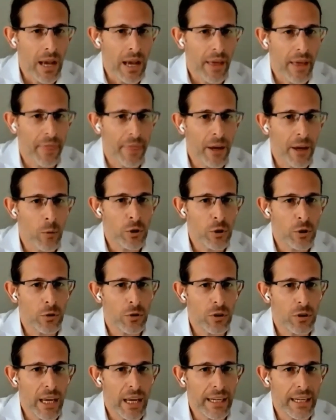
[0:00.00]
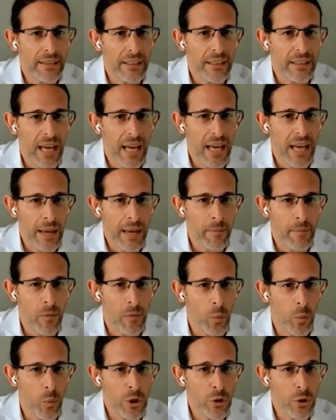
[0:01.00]
I think we should take the
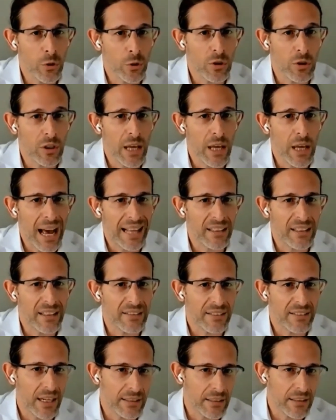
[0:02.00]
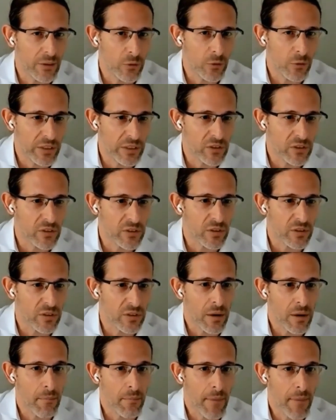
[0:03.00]
time, we should understand the risks
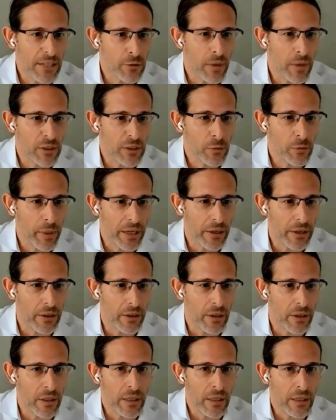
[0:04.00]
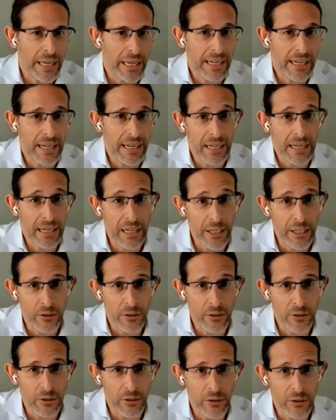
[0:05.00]
much, much better and clear
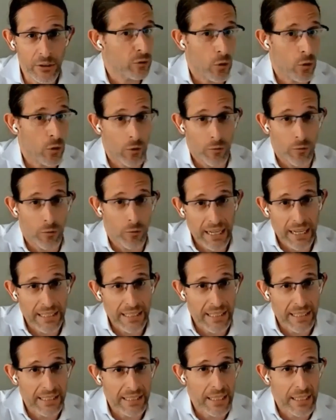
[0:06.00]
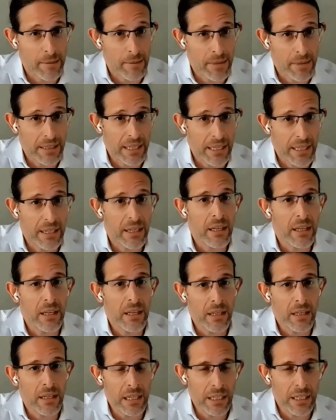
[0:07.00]
some of these risks or validate them and then
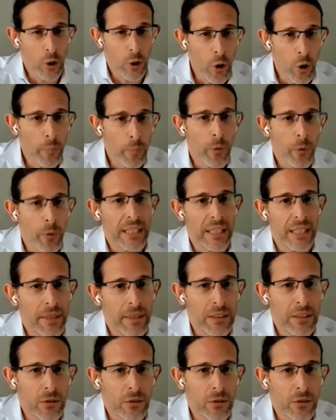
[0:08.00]
incorporate them into